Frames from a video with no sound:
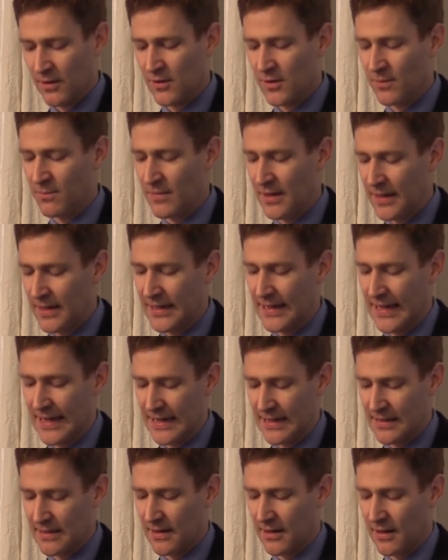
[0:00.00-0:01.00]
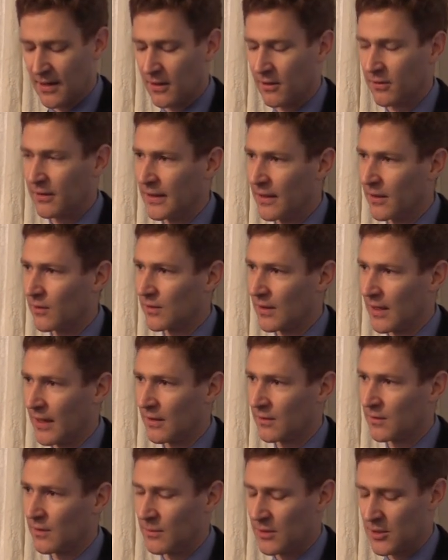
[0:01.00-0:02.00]
to mitigate our greenhouse
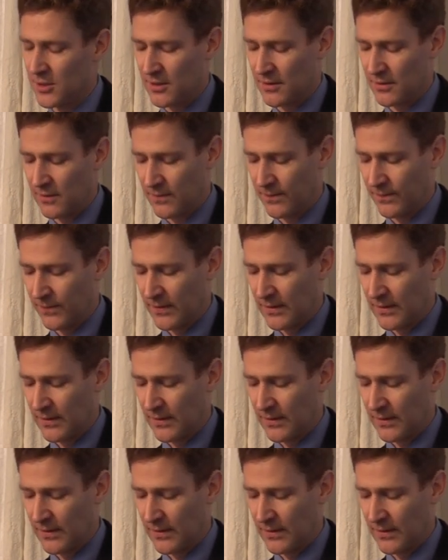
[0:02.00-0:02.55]
gas emissions.